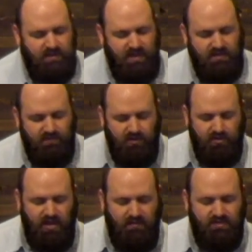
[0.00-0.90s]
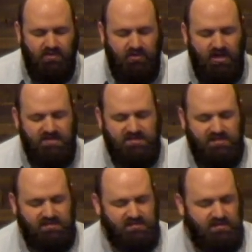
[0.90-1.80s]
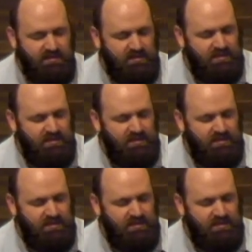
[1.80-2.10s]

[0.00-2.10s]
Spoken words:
Thank you for your love and your grace, and it